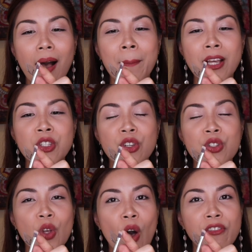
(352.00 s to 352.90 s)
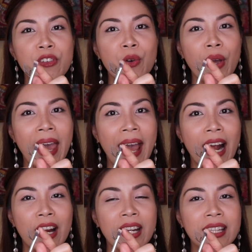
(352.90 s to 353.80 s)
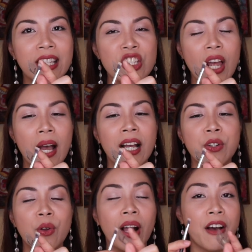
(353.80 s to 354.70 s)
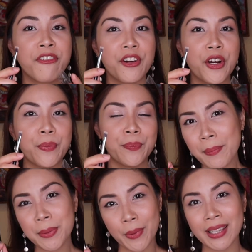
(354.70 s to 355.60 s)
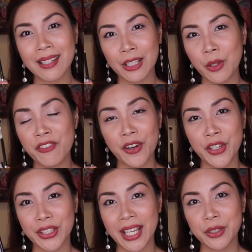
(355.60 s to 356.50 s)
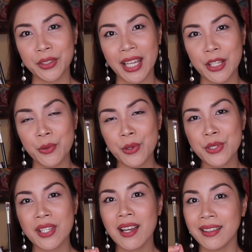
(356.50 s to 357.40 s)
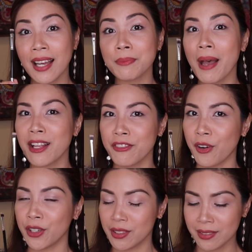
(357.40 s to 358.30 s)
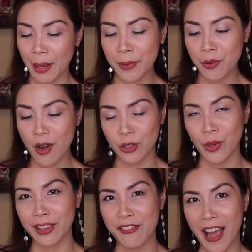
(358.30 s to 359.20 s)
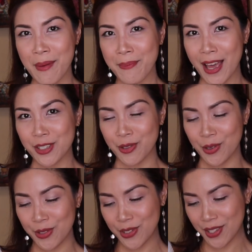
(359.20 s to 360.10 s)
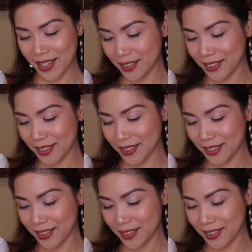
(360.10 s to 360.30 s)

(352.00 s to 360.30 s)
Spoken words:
medyo soft yung hair, hindi siya ganun ka-firm. But pwede na to for your day-to-day use. Not bad for, sabi ko nga, 25 pesos.